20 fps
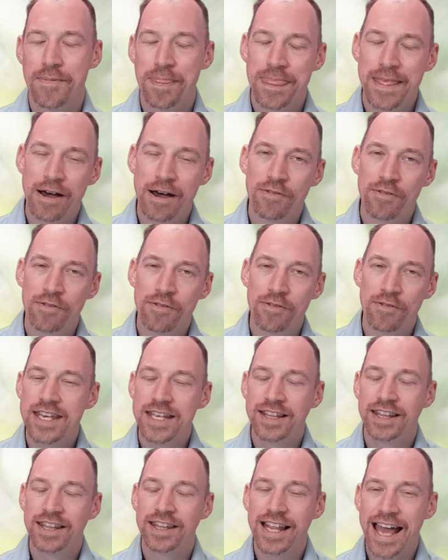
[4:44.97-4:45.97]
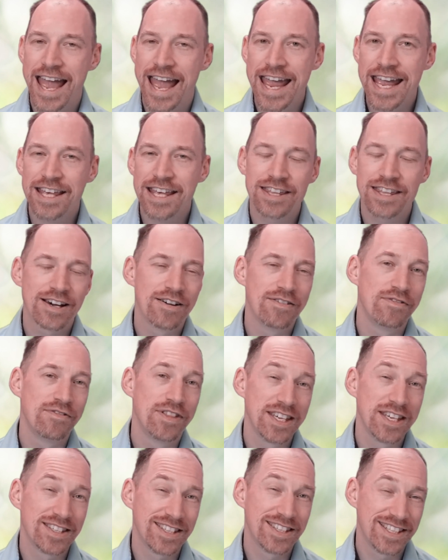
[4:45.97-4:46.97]
Now, the length of
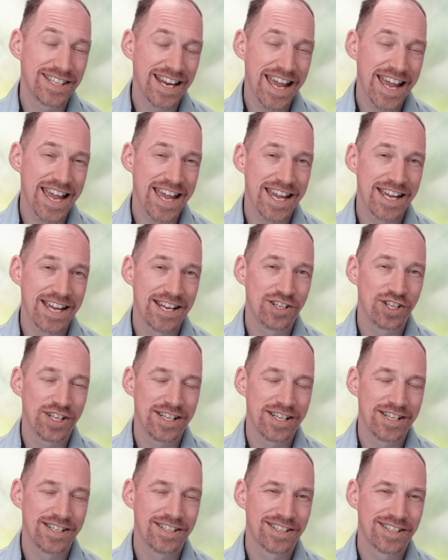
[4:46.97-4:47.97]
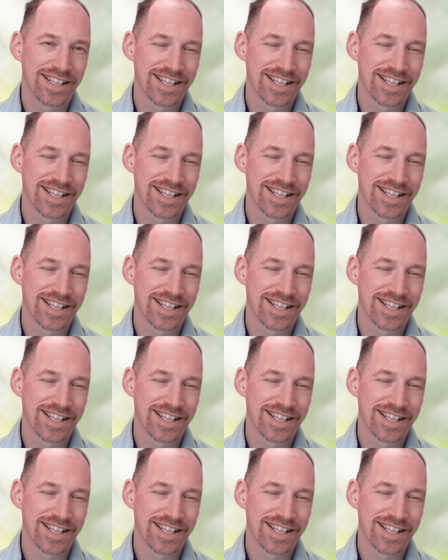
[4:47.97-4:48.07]
this stage is,